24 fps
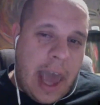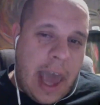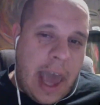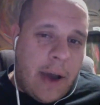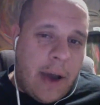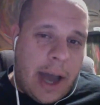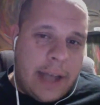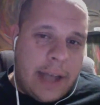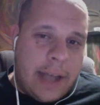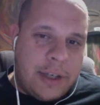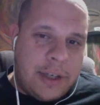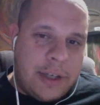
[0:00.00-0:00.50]

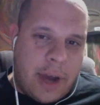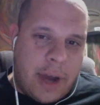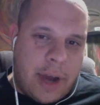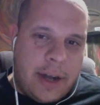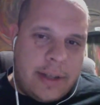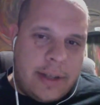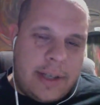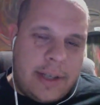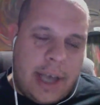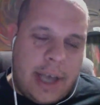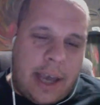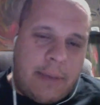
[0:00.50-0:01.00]
I try to
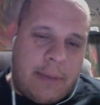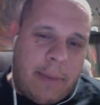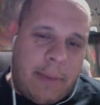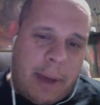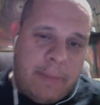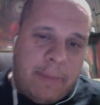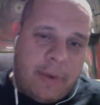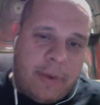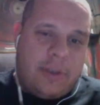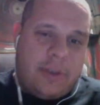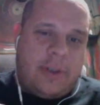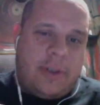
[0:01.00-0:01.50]
take my
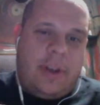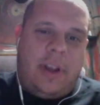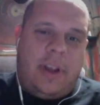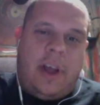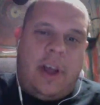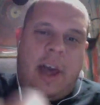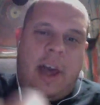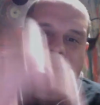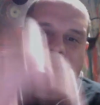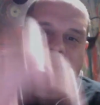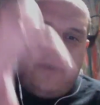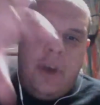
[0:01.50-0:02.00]
personal
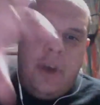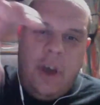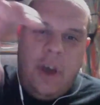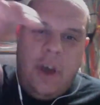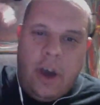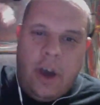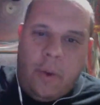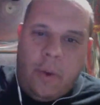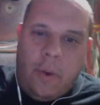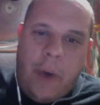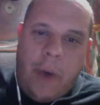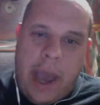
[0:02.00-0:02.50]
life
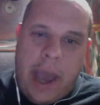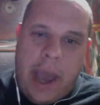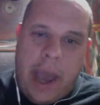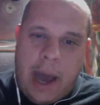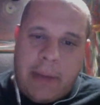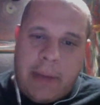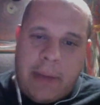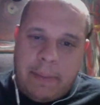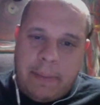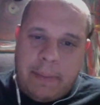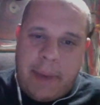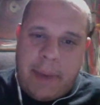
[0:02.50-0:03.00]
away. I'm
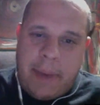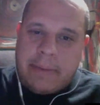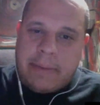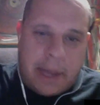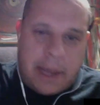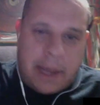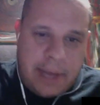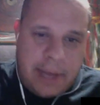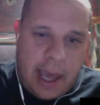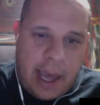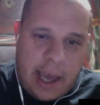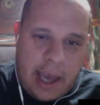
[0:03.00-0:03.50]
like, babe,
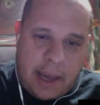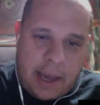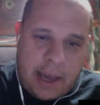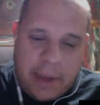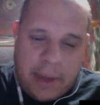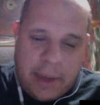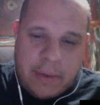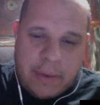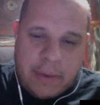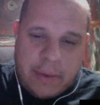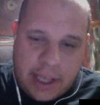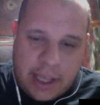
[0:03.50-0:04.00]
stop tagging me
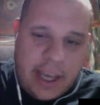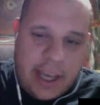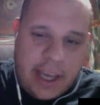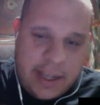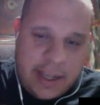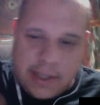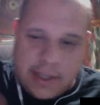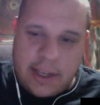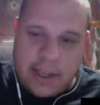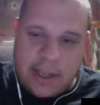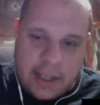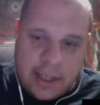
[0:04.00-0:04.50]
with the kids
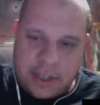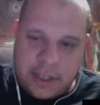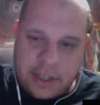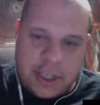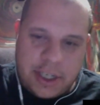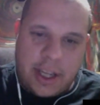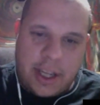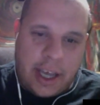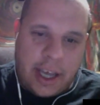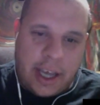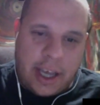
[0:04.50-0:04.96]
in this shit. Like,